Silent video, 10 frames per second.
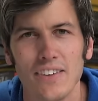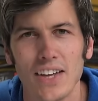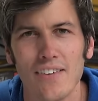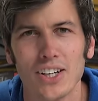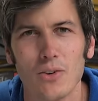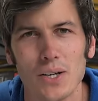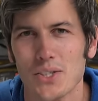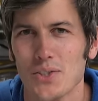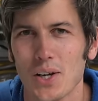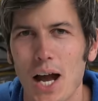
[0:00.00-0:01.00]
If you have any
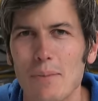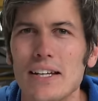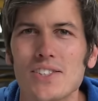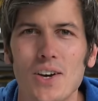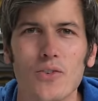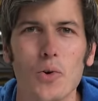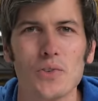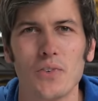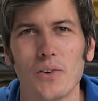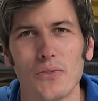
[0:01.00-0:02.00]
questions or comments, of
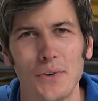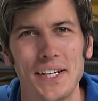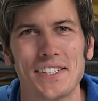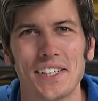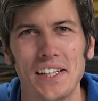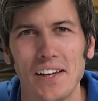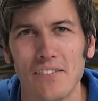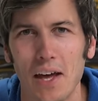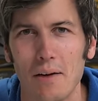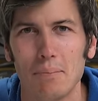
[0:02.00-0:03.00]
course, feel free to
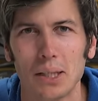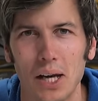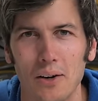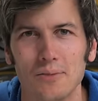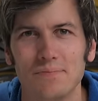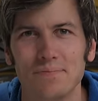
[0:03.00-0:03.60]
leave them below.